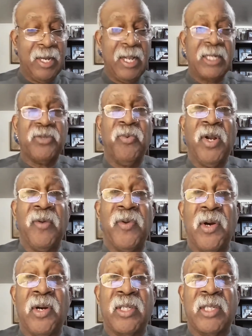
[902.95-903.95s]
And that's the way
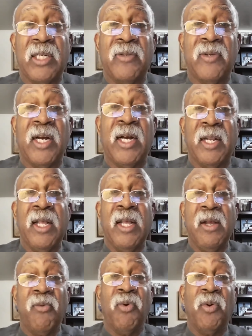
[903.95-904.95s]
we are, saints of God.
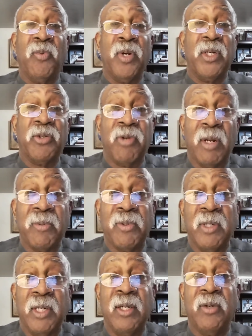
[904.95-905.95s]
When we're in
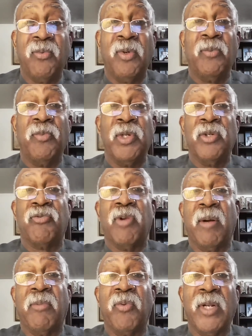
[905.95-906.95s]
trouble, huh? when we're in
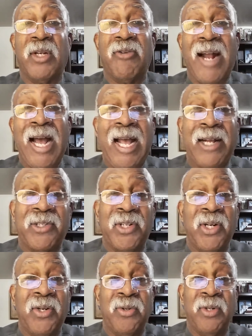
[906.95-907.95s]
trouble, we cry out
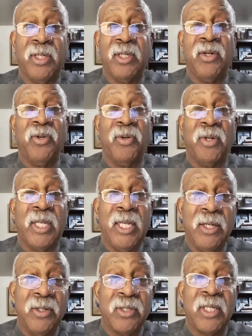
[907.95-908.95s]
to the Lord. The Lord
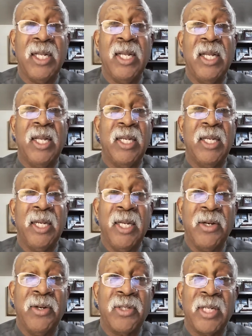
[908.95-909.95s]
heals,
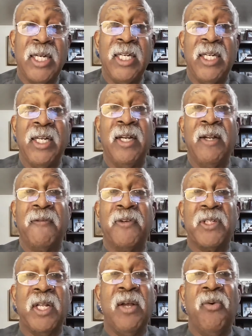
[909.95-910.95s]
He hears, and He
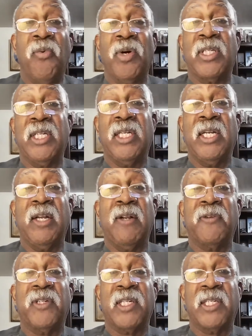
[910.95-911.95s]
delivers. Once He
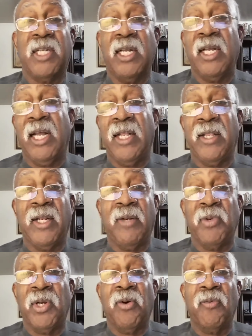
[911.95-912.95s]
delivers us, and
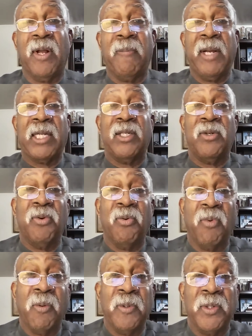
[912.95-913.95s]
then we go right back to
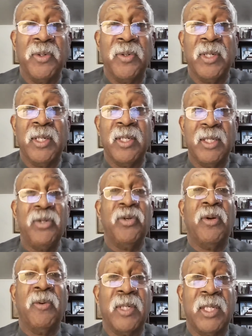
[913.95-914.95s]
doing what we're doing.
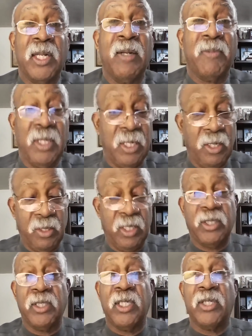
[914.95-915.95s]
You know, I, you
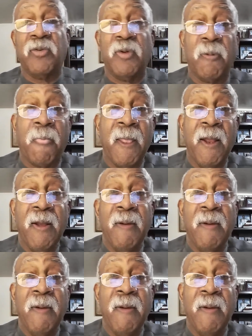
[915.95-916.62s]
this is Israel.